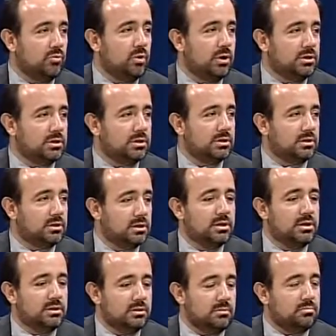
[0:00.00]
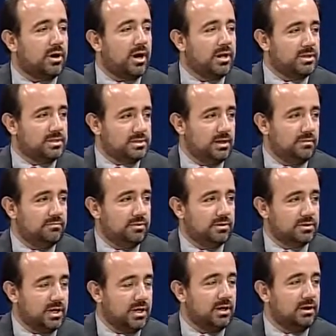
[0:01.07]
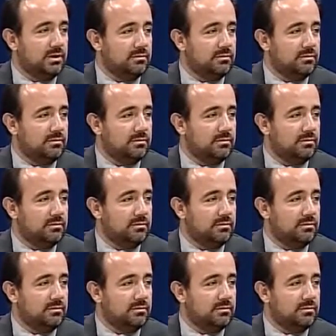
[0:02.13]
you know, what the price of the